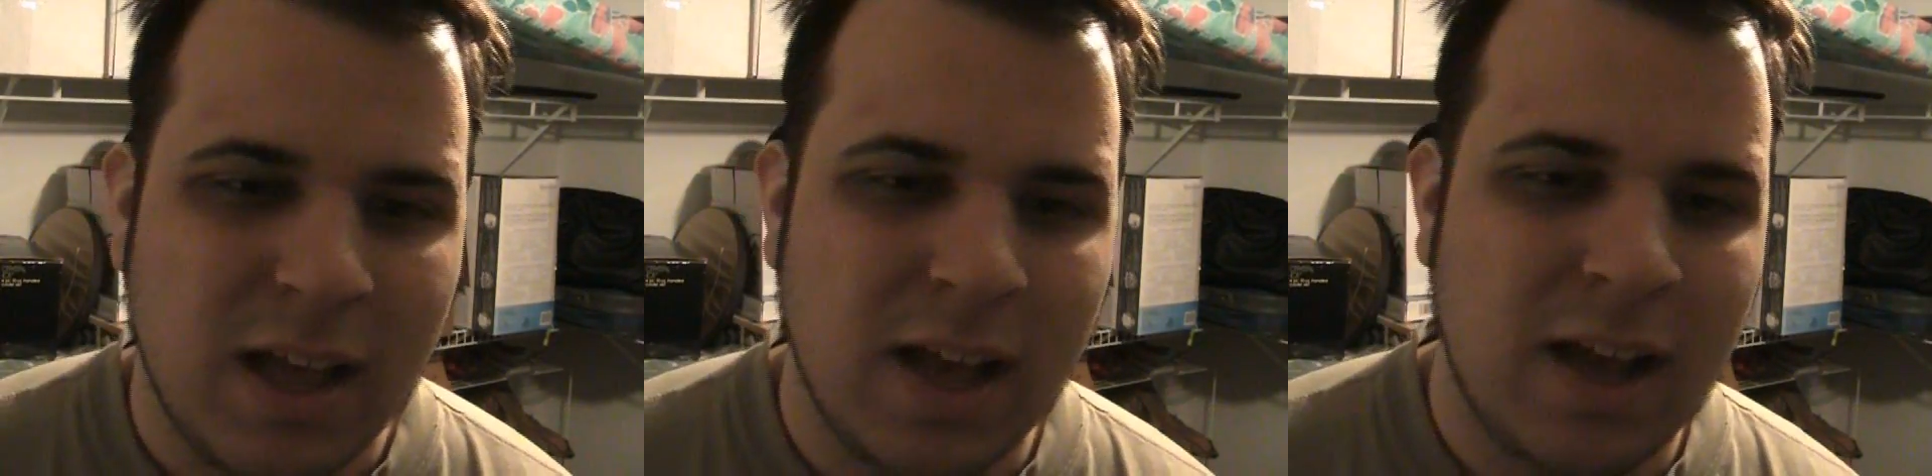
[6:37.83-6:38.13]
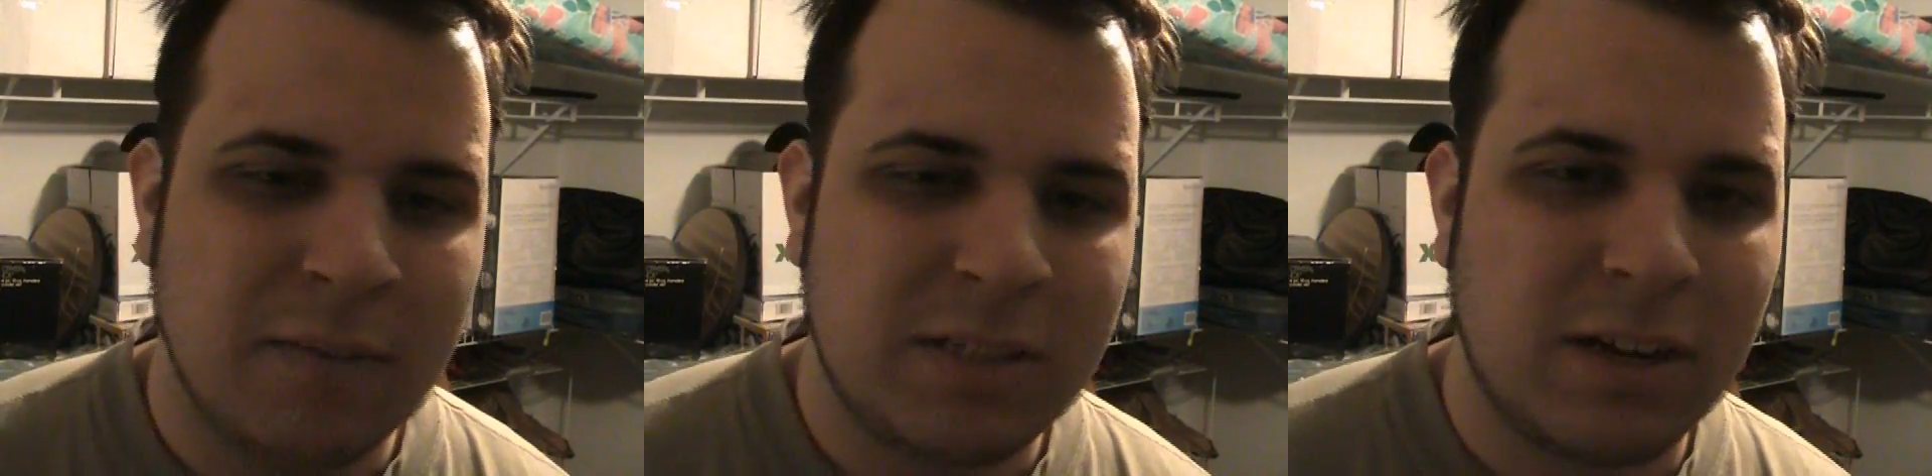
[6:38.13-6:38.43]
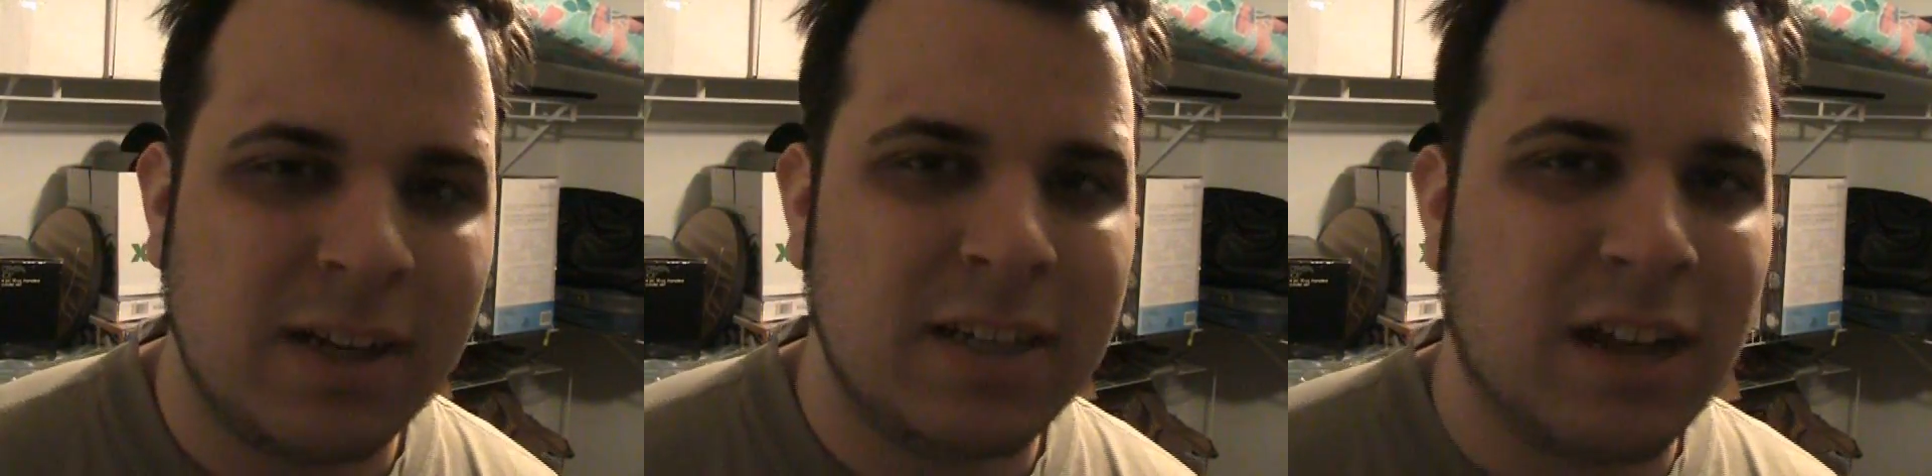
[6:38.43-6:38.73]
I'm
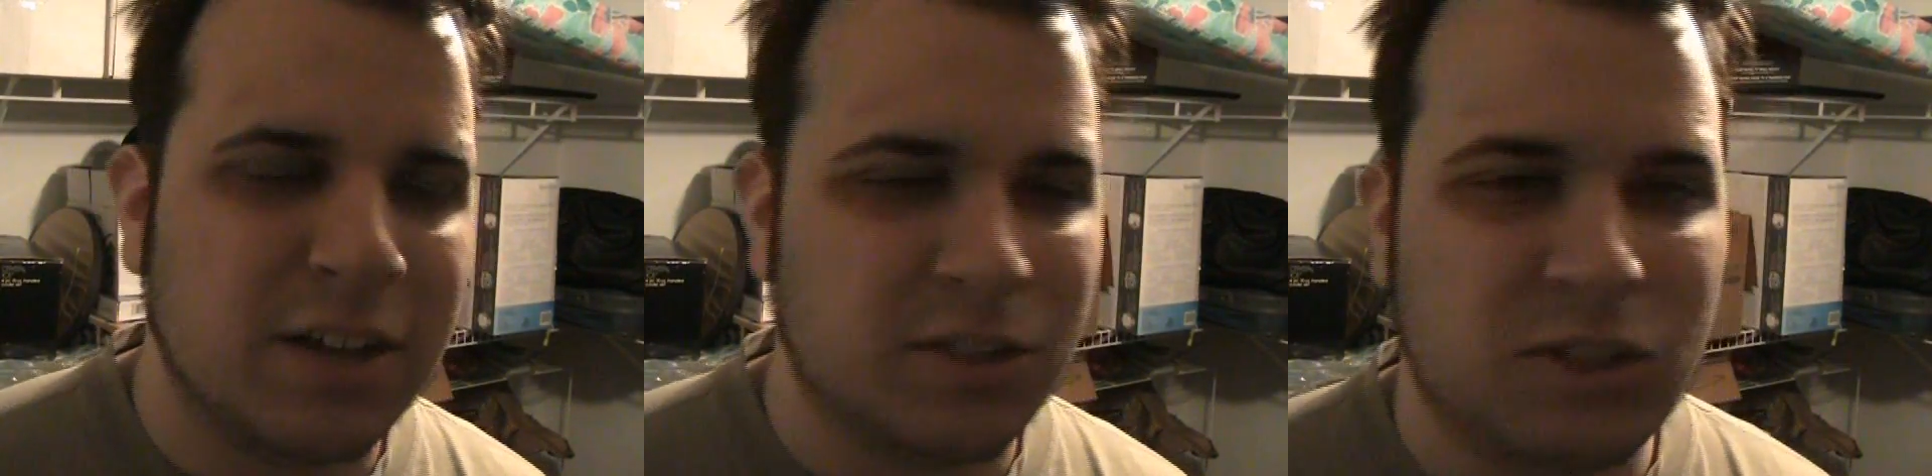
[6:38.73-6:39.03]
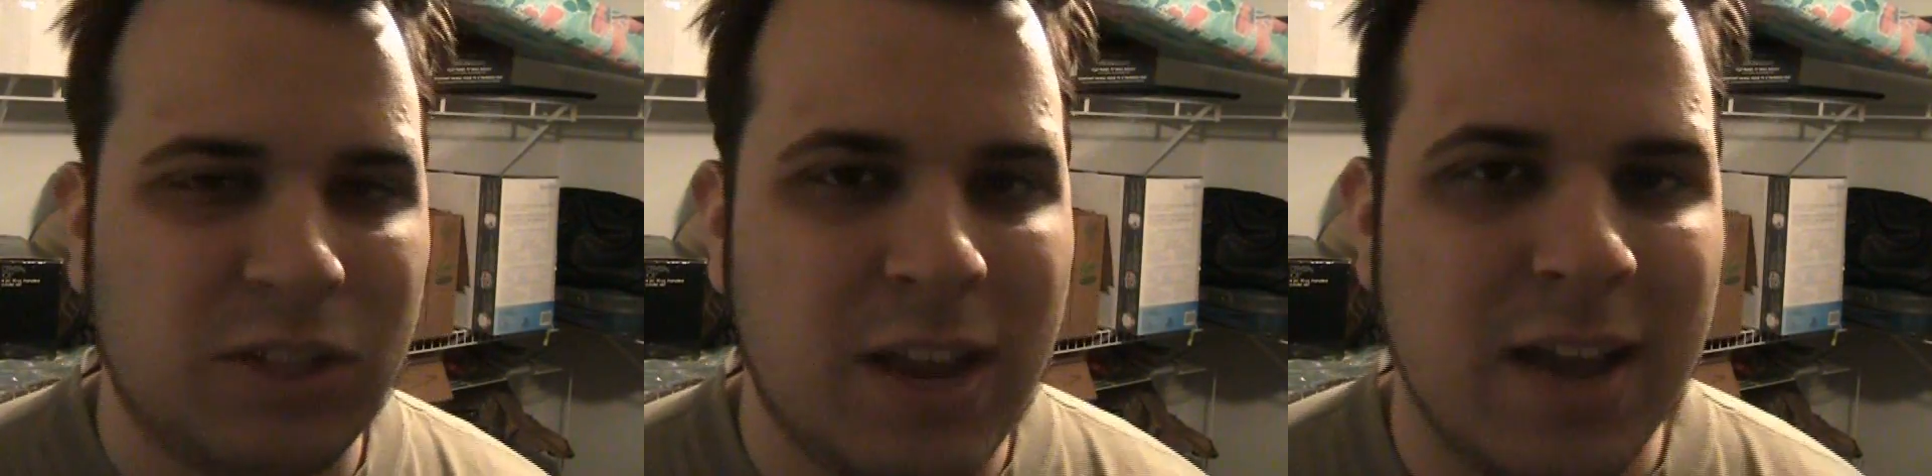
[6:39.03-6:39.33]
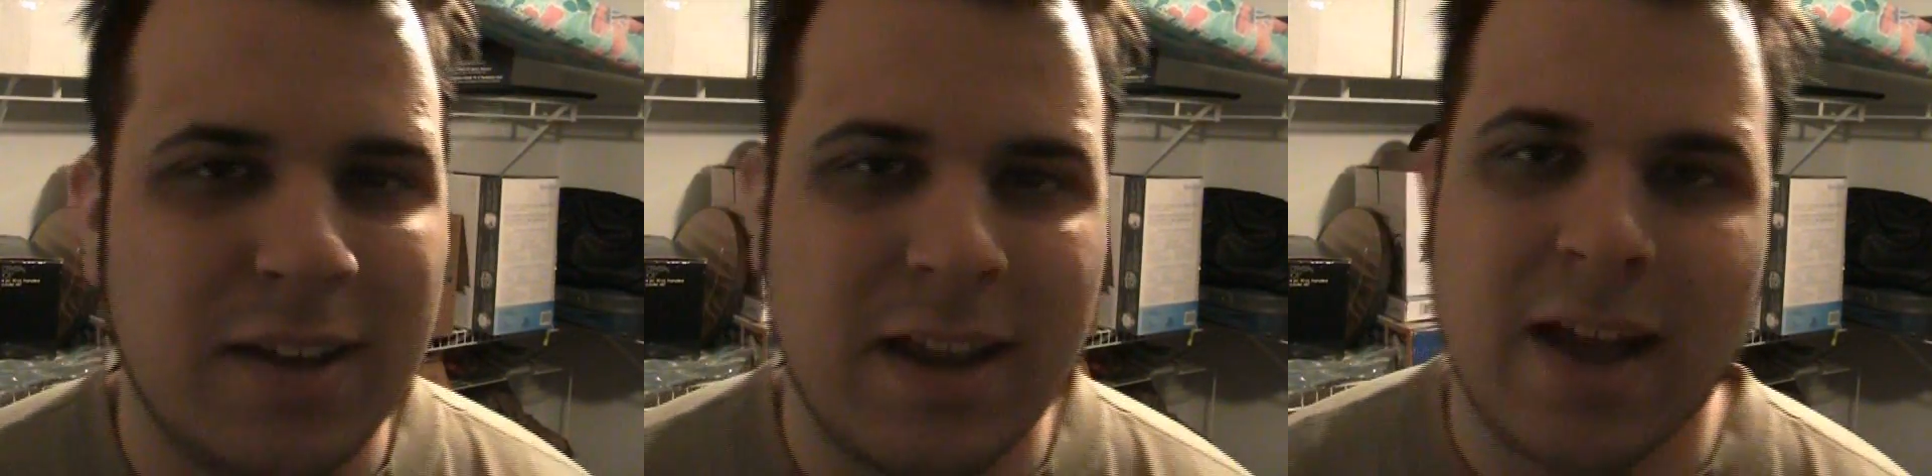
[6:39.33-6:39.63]
starting to
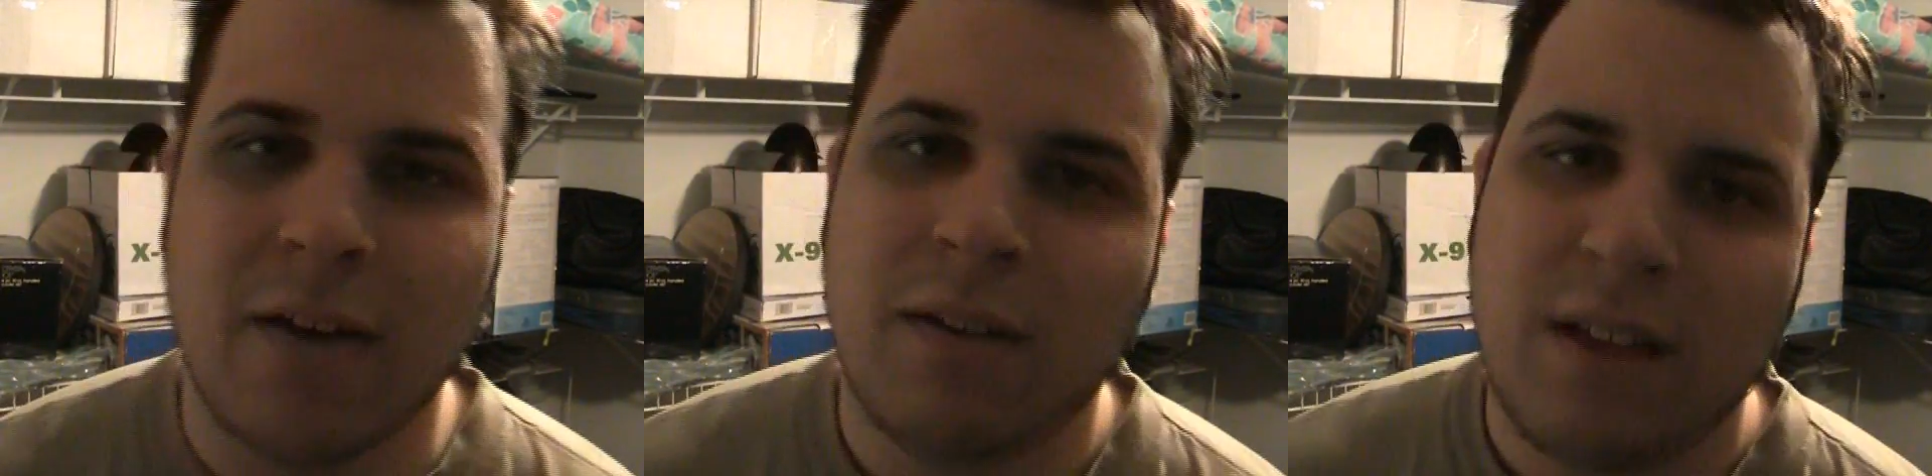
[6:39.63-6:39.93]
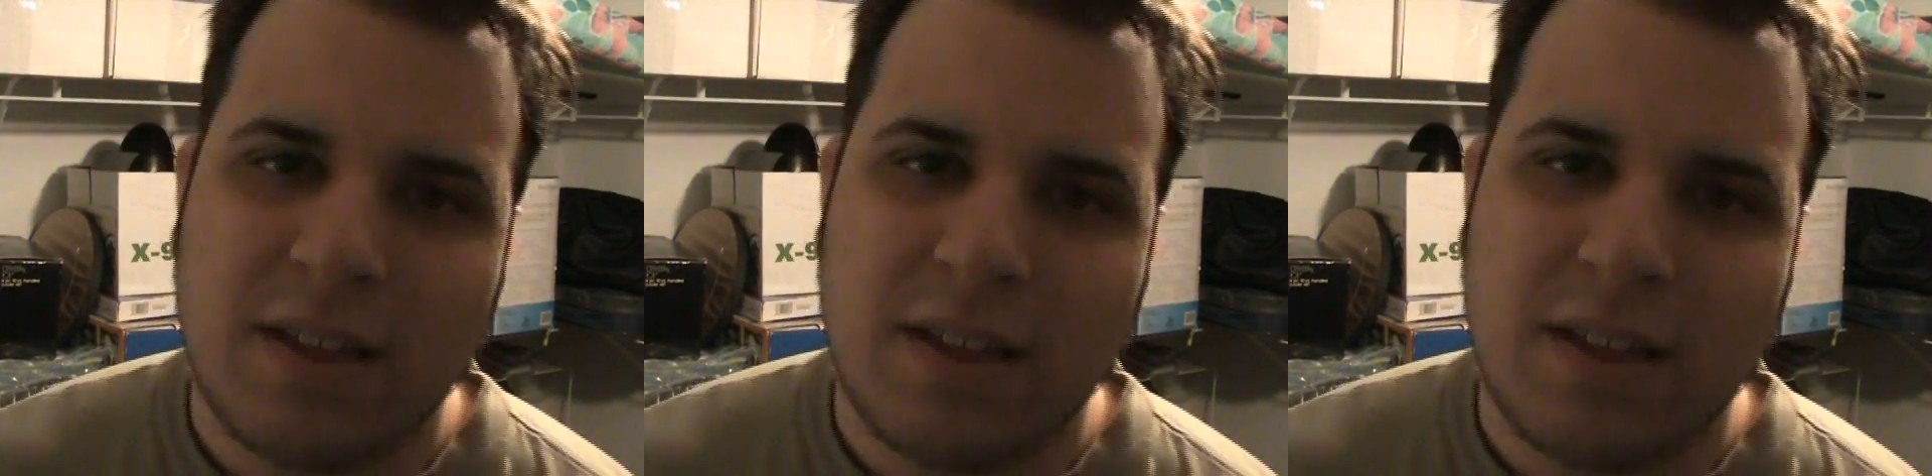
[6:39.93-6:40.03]
understand now